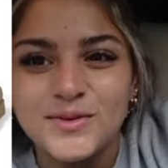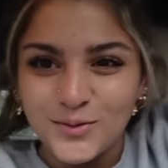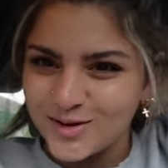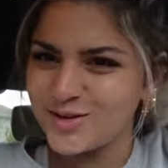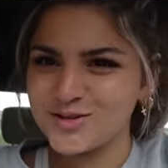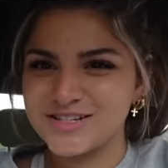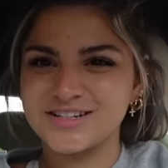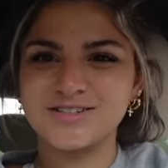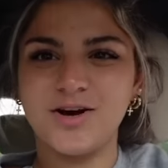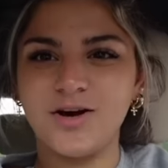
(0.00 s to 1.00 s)
what are those
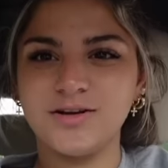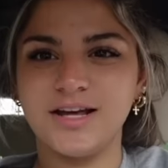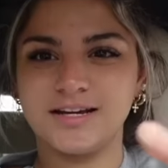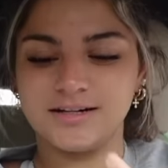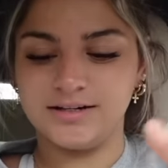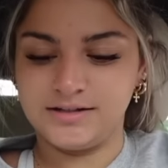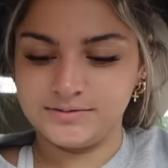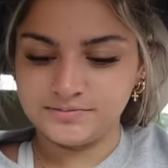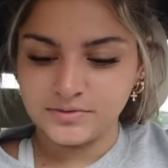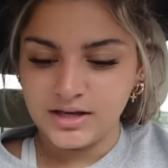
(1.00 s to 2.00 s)
things called? Like
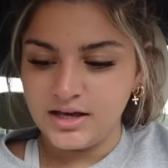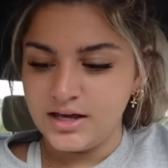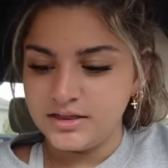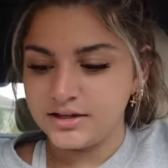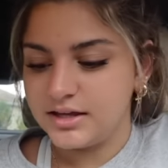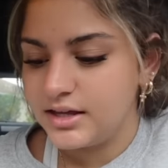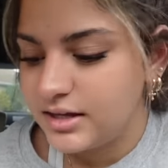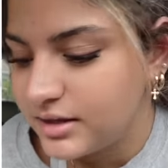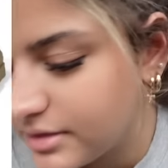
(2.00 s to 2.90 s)
a, the kiddie